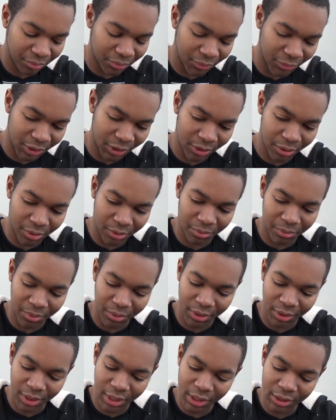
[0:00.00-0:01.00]
So
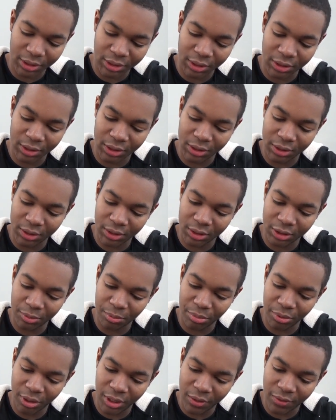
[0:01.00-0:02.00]
I
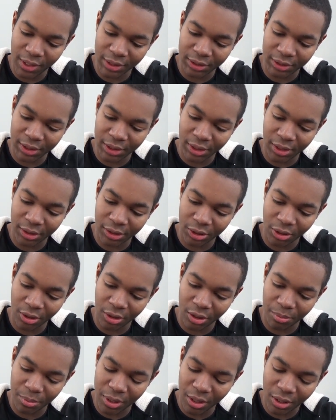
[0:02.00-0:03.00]
believe that's it to
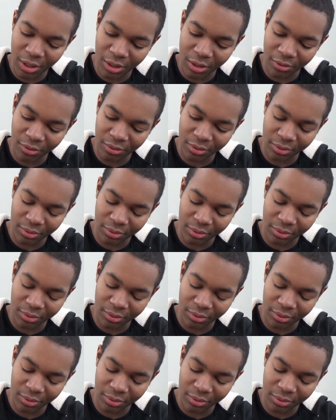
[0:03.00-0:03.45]
talk about.